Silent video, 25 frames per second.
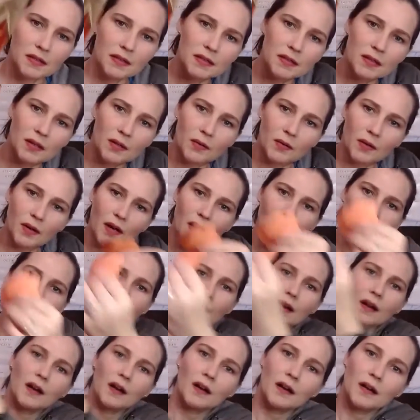So
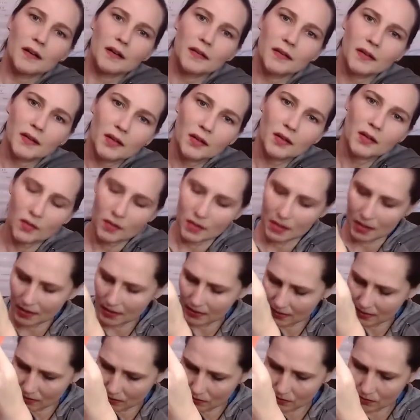on the
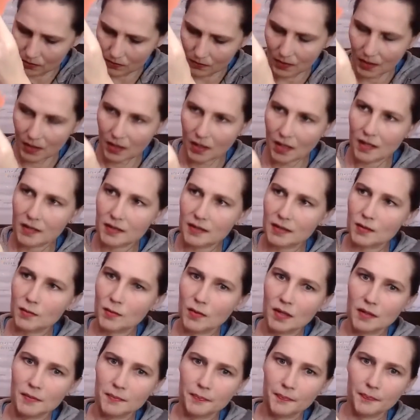crease, oh, I lost
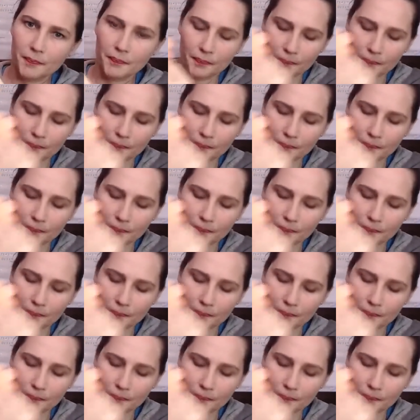one.